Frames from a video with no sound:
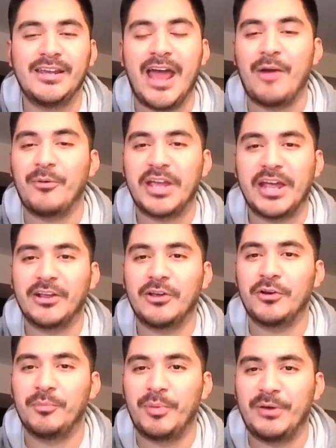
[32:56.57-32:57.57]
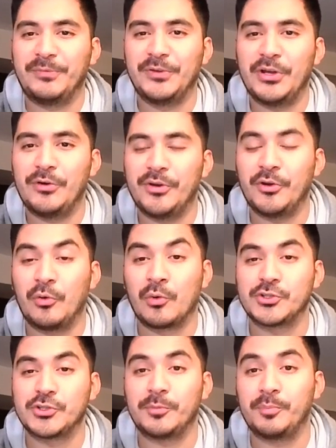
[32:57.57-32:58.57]
Now we got to go to Buffalo and
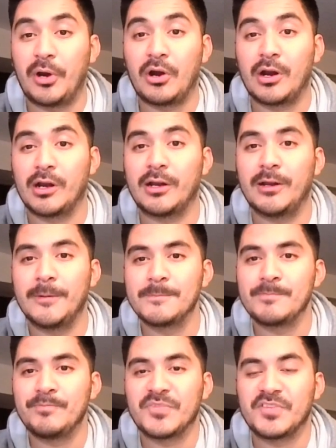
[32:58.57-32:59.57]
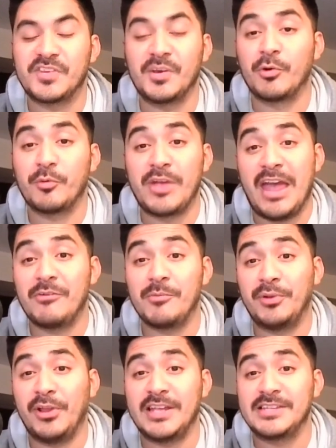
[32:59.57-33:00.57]
Orchard Park, somewhere we
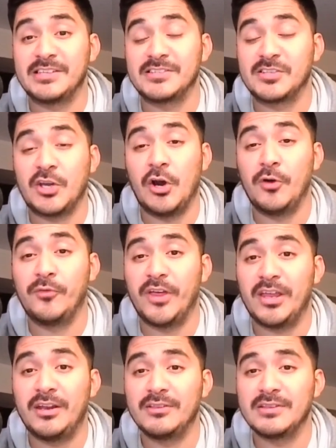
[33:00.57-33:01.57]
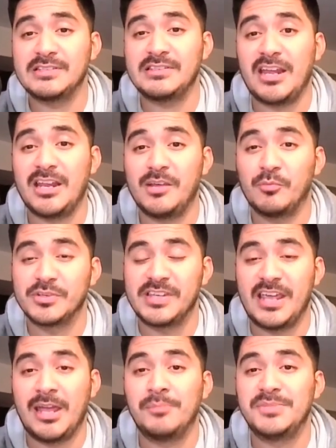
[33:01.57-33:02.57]
haven't played since COVID. The stadium was
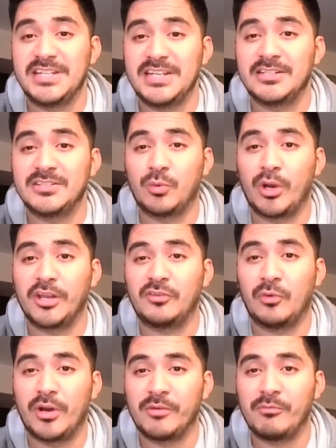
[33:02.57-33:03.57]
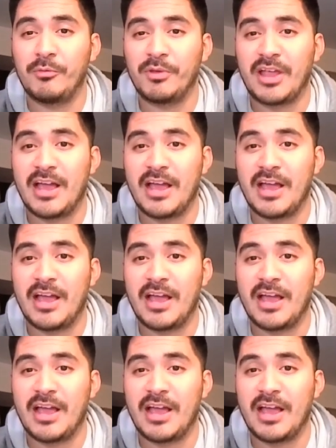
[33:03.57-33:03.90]
empty in 2020 when we